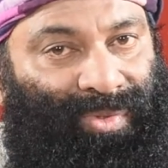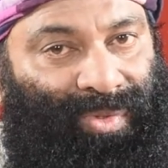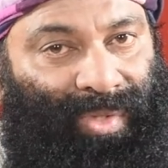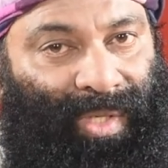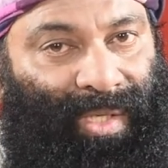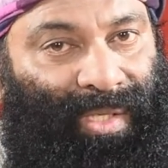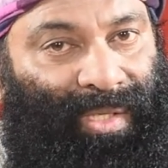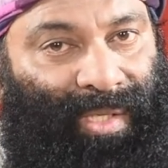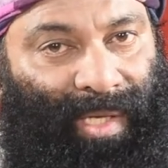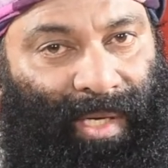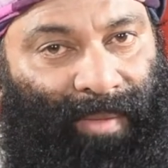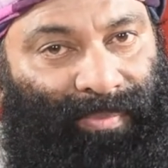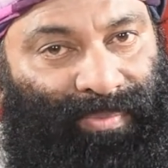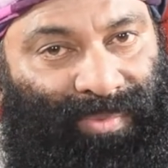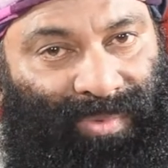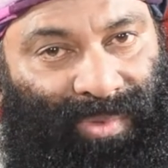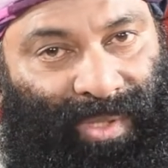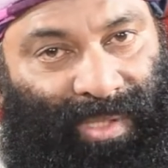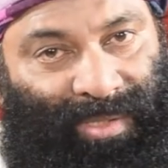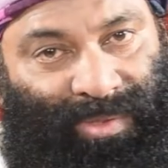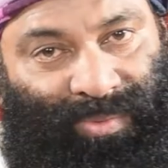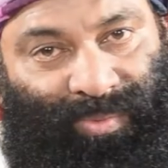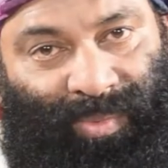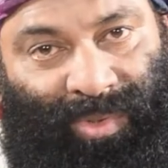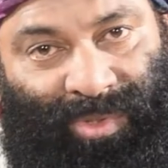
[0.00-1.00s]
So I kept
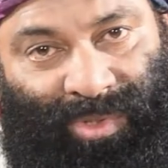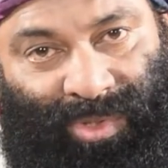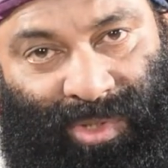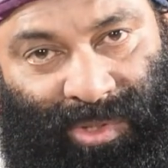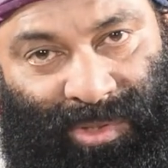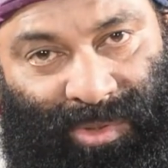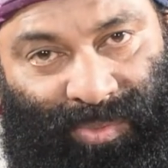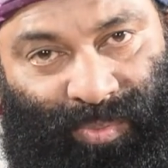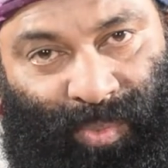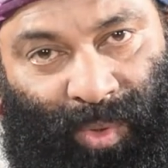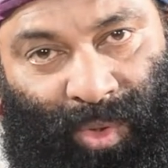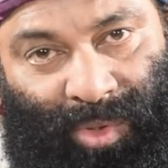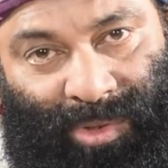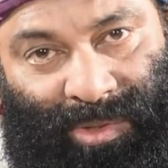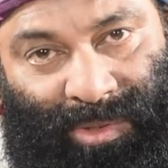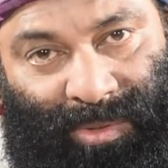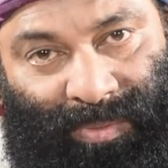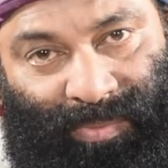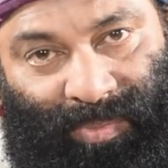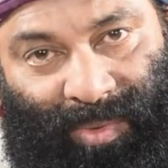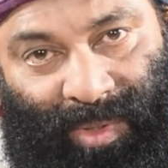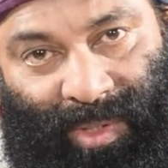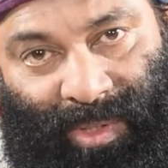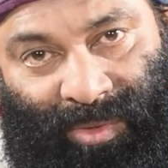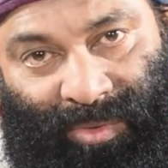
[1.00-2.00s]
as much as
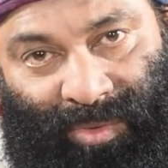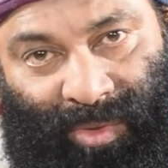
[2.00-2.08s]
possible.